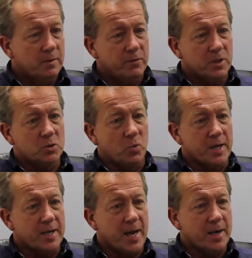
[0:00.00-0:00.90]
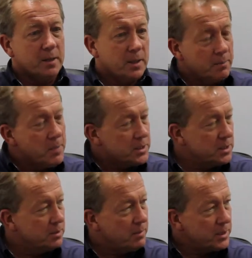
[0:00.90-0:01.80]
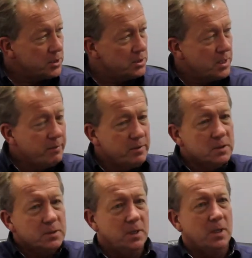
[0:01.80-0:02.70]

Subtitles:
for this weekend, and he mixes and matches the others.